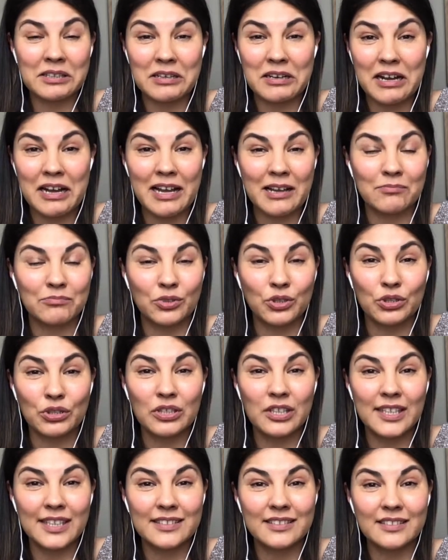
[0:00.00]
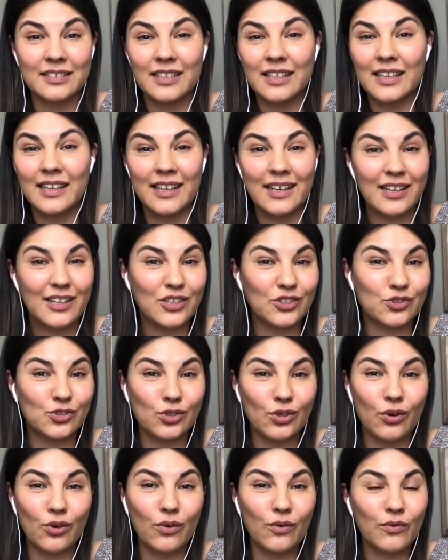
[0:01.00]
I'm good,
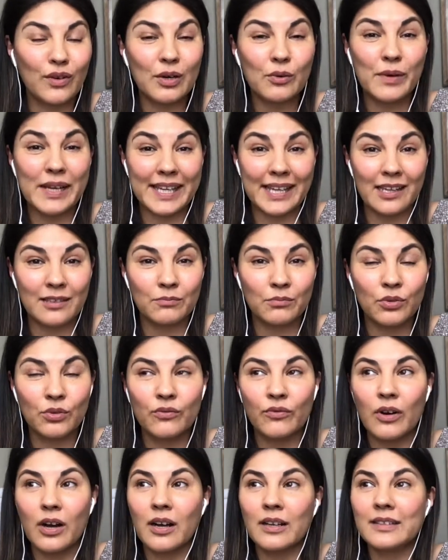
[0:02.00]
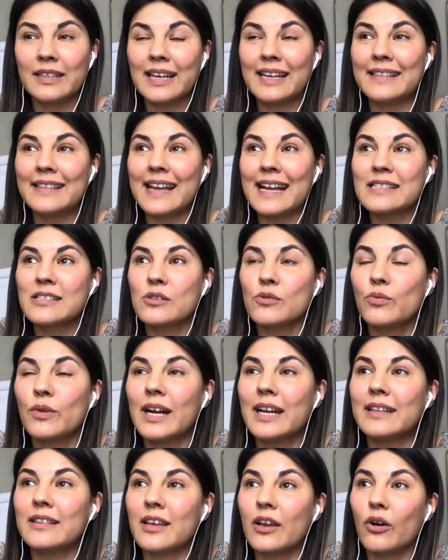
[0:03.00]
it's over, we can move on. And that's
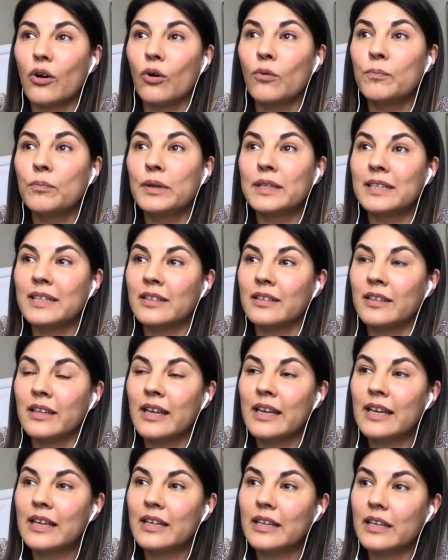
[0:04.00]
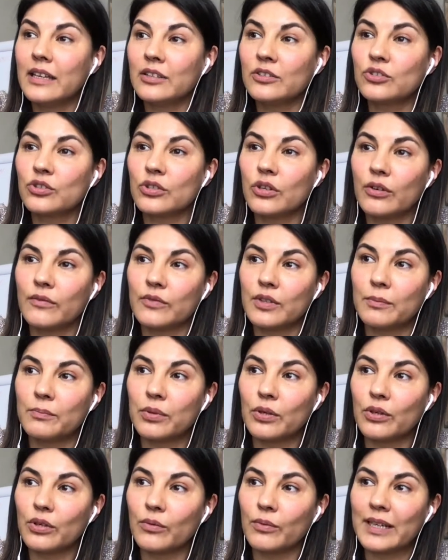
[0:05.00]
why the opening intro of the
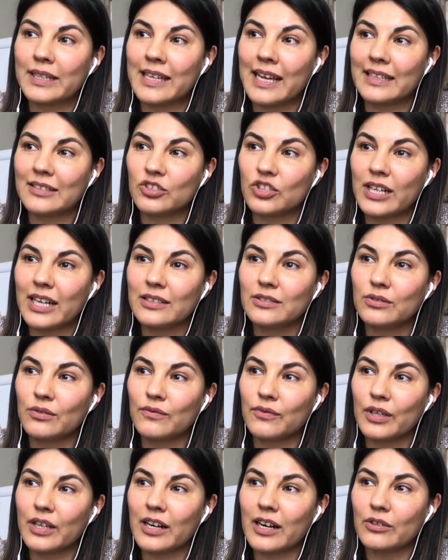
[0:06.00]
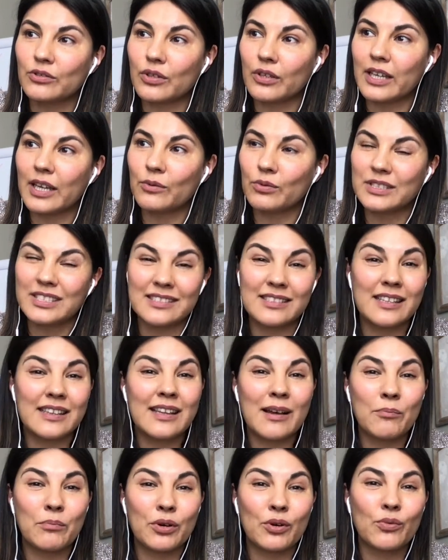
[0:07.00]
book, when I tried to figure out, okay, what's the
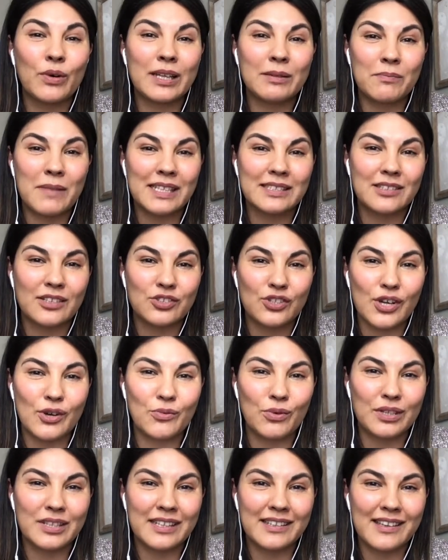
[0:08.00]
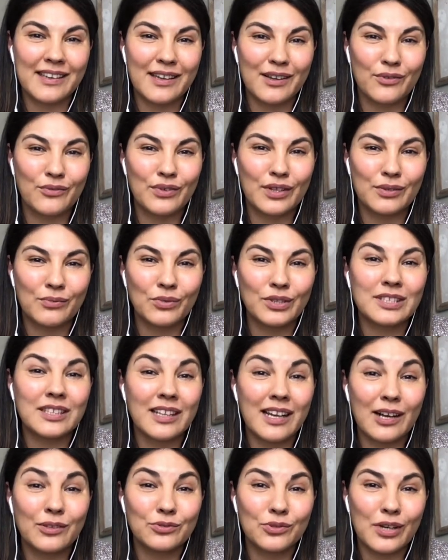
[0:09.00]
number one message I want to give and
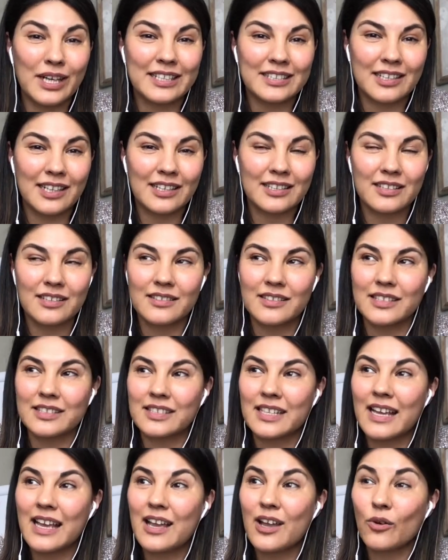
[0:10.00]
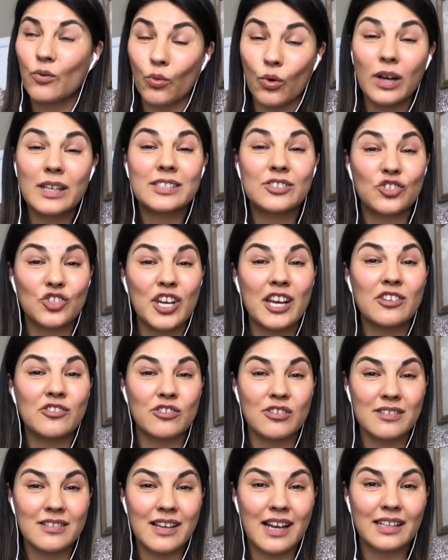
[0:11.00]
how do I title this, was
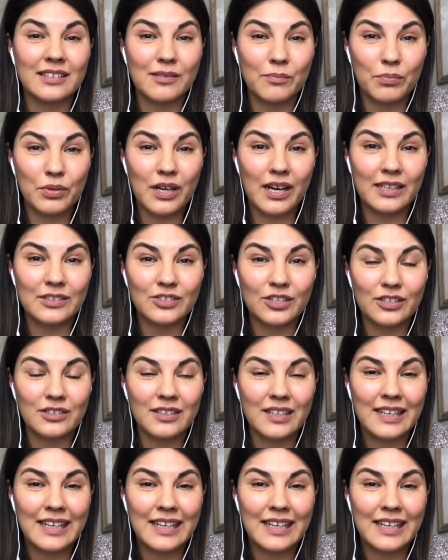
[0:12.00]
change is not a project.